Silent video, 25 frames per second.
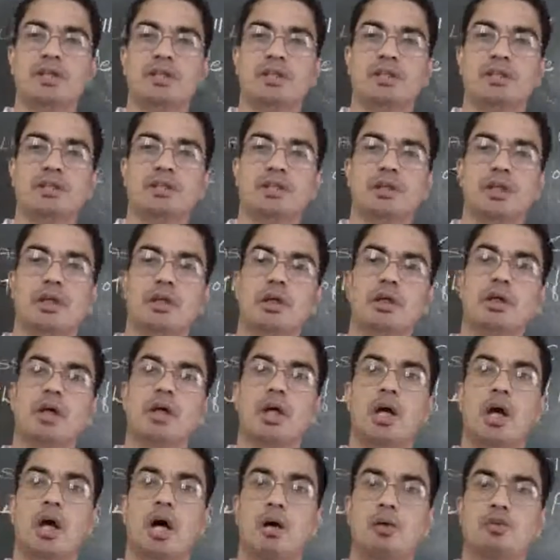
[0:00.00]
that is
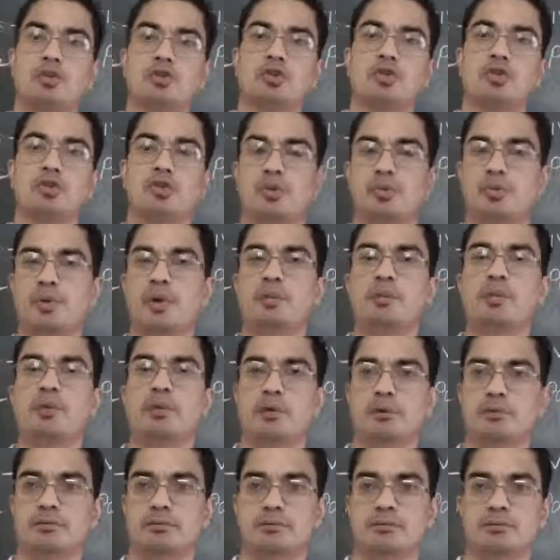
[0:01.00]
the House of the
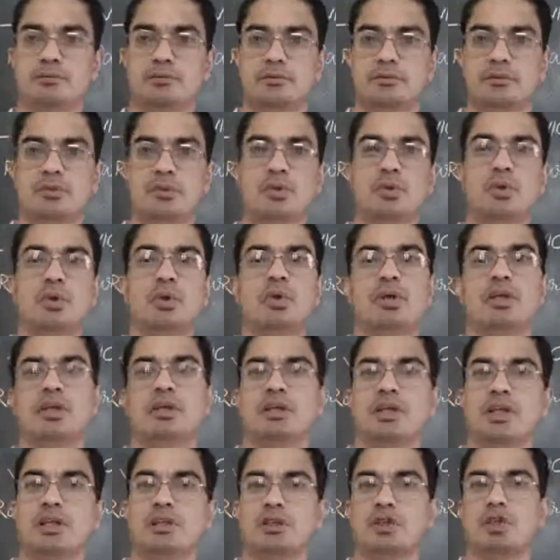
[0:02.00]
People, or
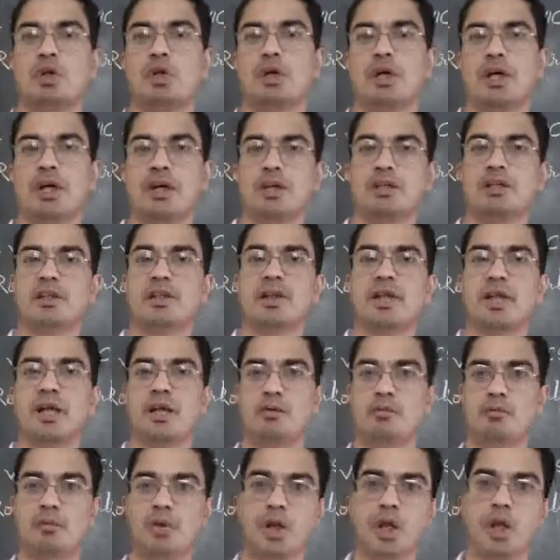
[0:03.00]
it has got another
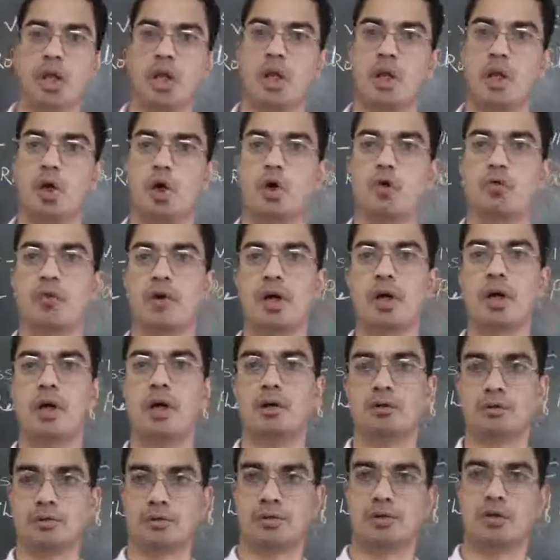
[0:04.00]
name, lower
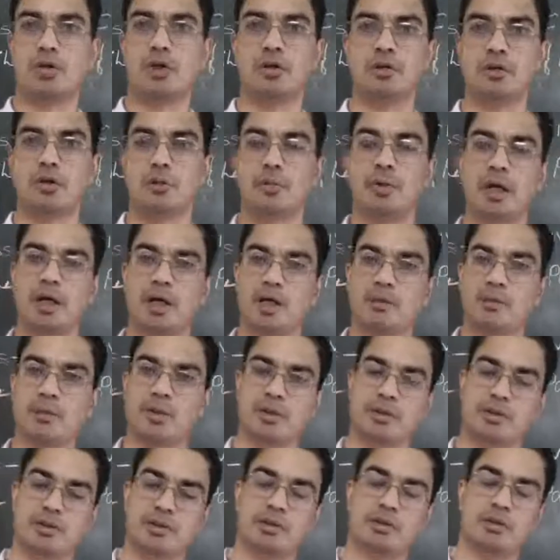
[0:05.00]
house of the
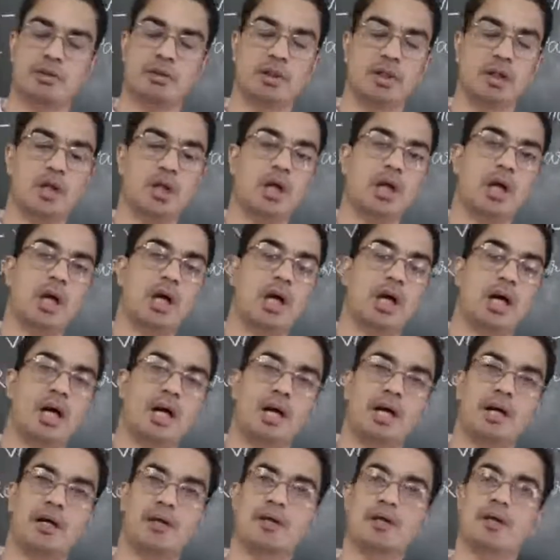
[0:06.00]
Parliament.
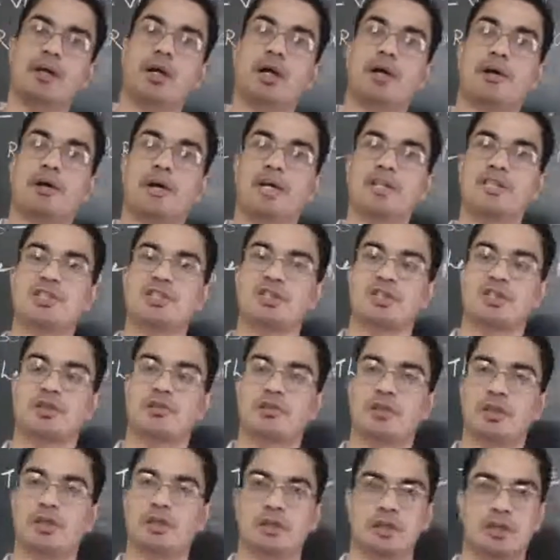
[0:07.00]
And Rajya
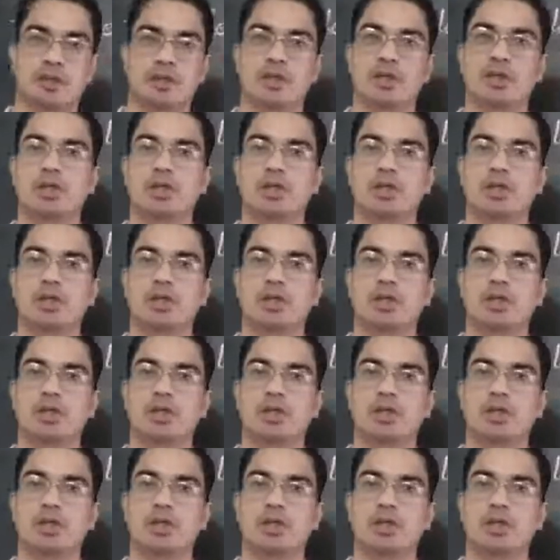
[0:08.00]
Sabha